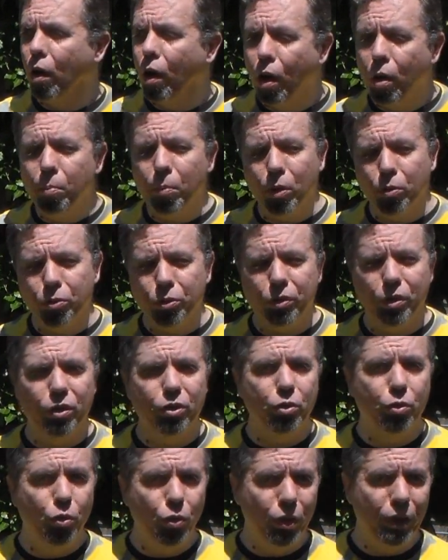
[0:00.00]
almost
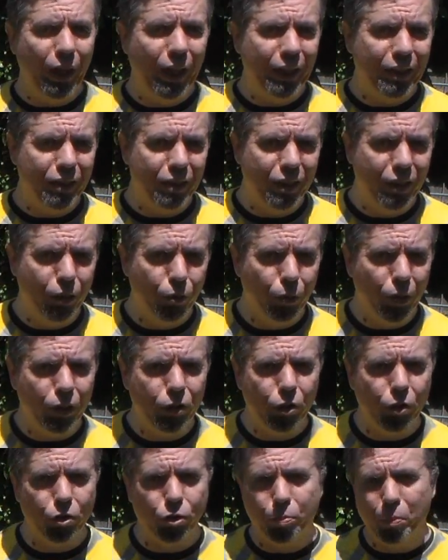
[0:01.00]
as good as the
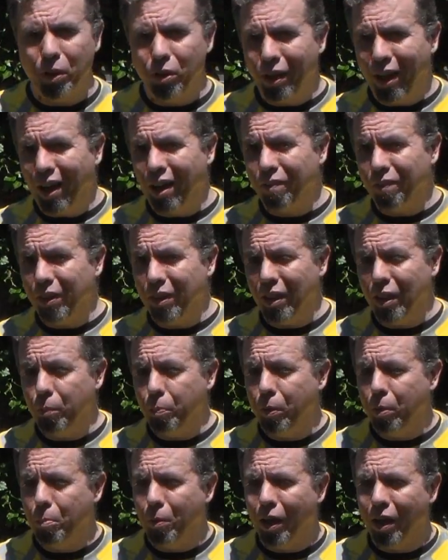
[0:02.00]
originals, but you have to
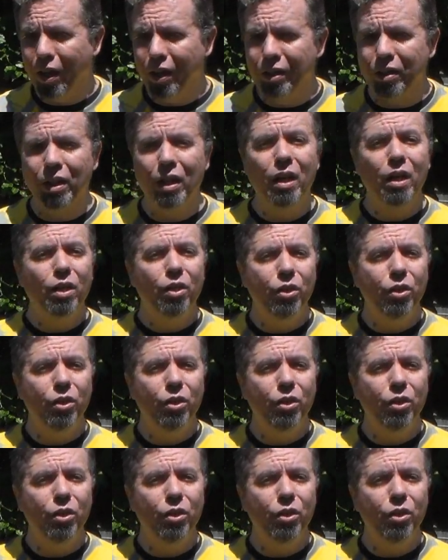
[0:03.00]
keep in mind